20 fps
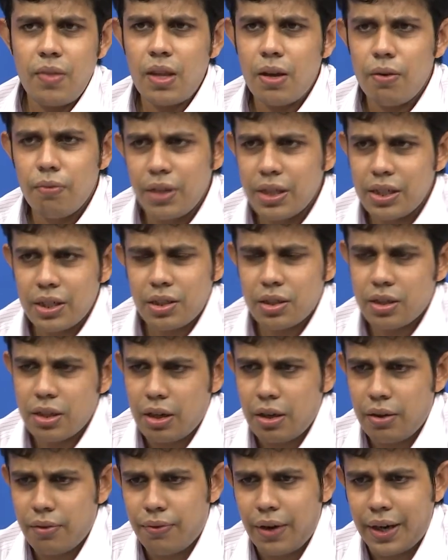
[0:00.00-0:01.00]
will just
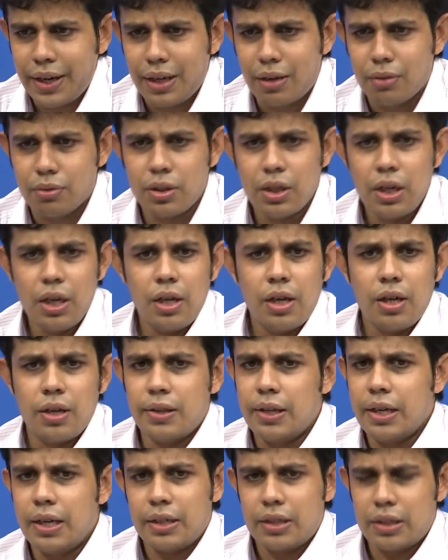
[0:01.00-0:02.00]
find out
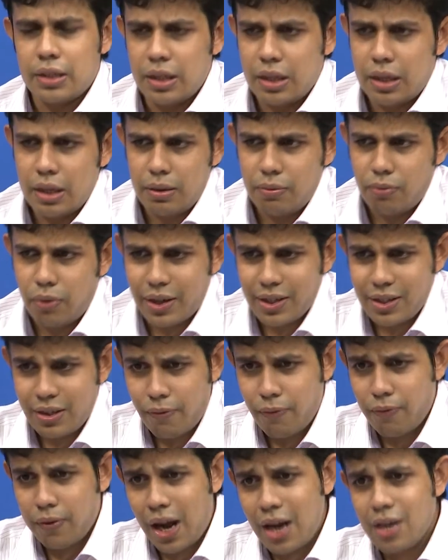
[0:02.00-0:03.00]
that what is the
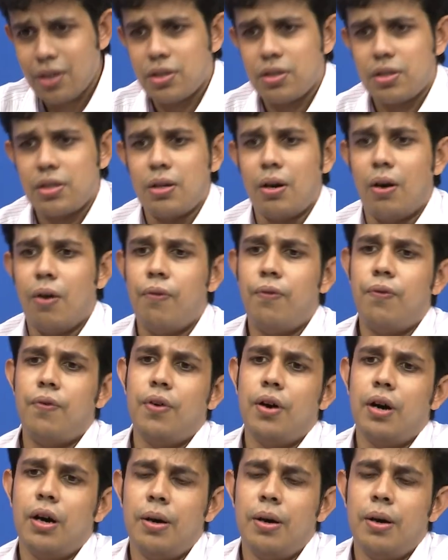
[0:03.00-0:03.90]
flux of